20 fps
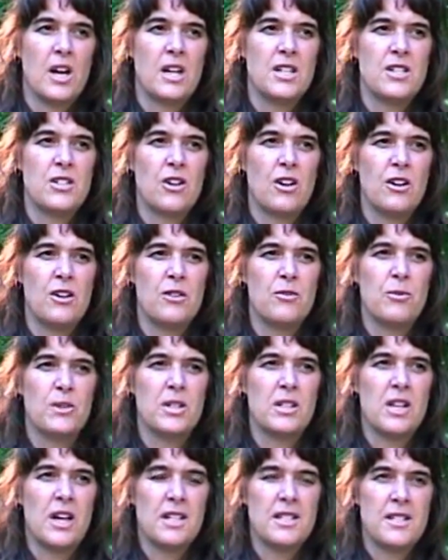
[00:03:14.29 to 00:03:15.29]
I started to
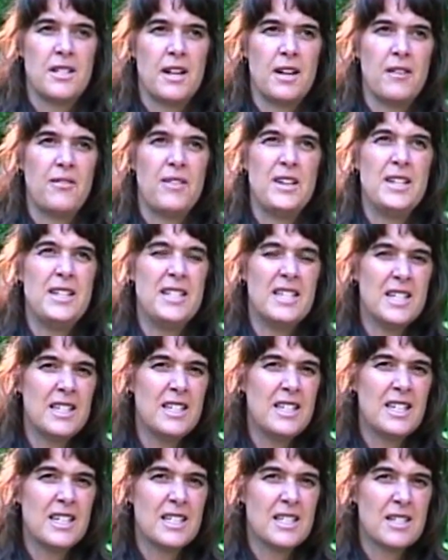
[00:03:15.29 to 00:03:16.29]
realize that if he
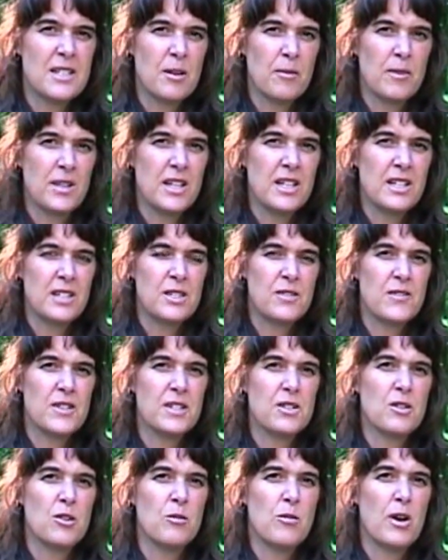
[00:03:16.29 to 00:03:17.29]
did get something in his
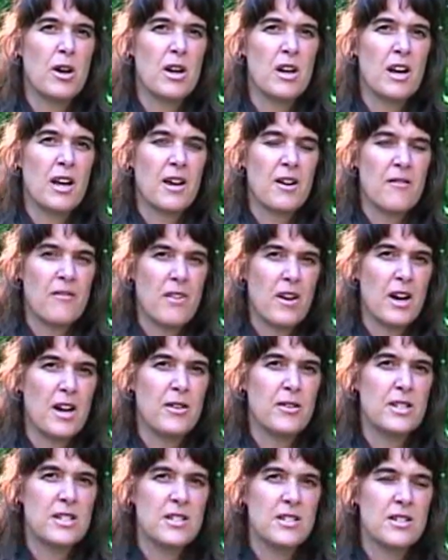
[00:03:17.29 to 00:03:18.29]
physical body, like a
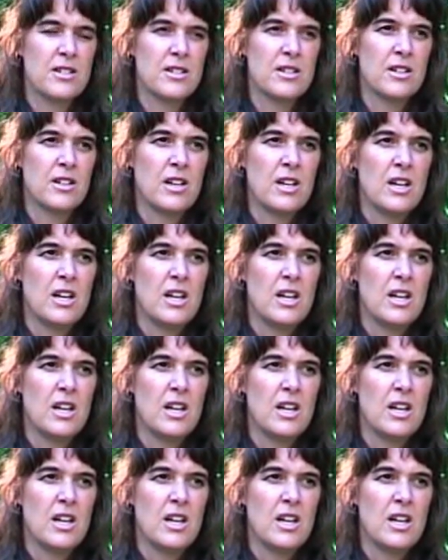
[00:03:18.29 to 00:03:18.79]
virus,